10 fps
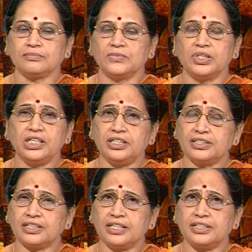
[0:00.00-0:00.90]
he
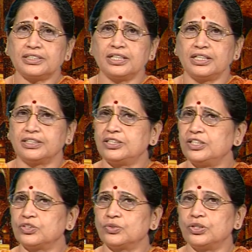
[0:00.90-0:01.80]
decides that he
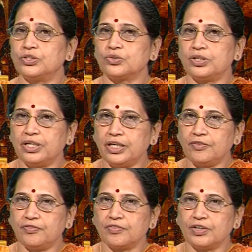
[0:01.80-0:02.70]
is going to
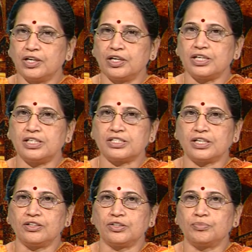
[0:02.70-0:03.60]
leave his
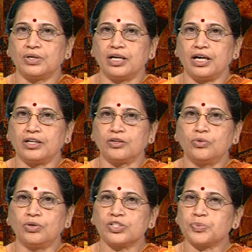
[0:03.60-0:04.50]
kingdom and go
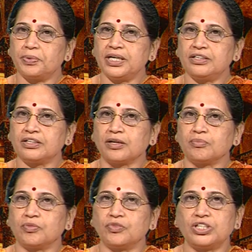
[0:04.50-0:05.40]
and spend time
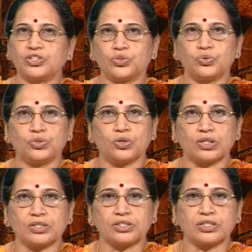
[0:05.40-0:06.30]
with his two
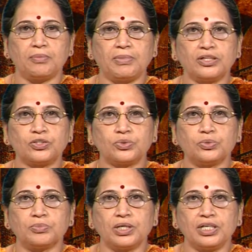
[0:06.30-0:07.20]
daughters, amongst
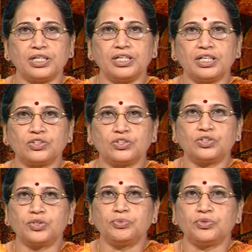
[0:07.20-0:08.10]
whom he has
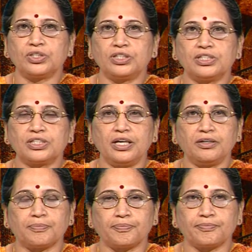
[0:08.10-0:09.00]
distributed his
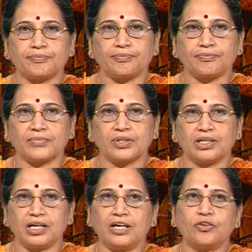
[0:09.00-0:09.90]
kingdom.
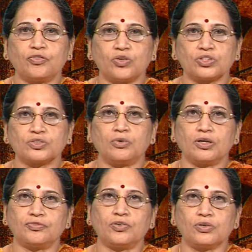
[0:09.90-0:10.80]
And of course, what
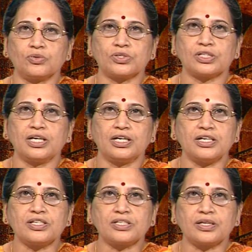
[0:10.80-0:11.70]
follows
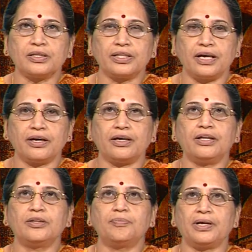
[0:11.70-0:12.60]
is there in
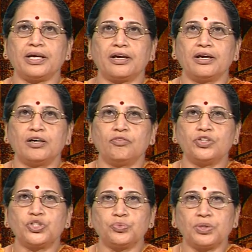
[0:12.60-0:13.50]
the play, which you will